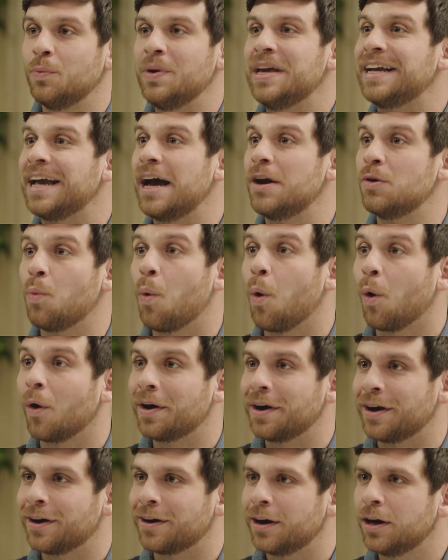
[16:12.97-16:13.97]
weekend
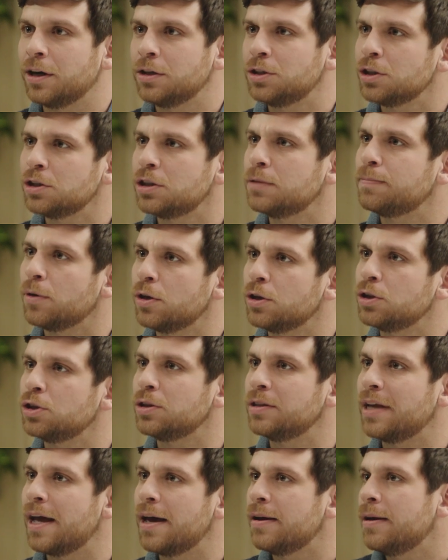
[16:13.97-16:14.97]
warrior, or just the
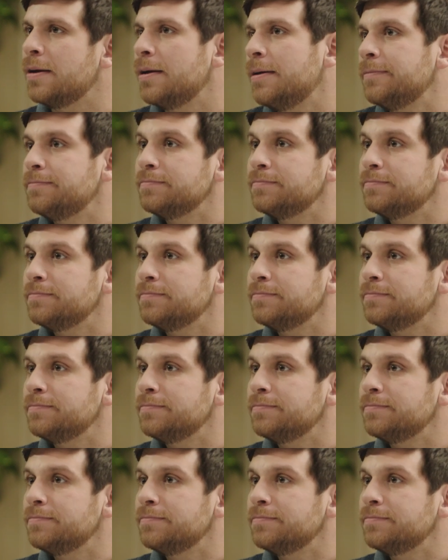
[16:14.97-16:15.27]
person that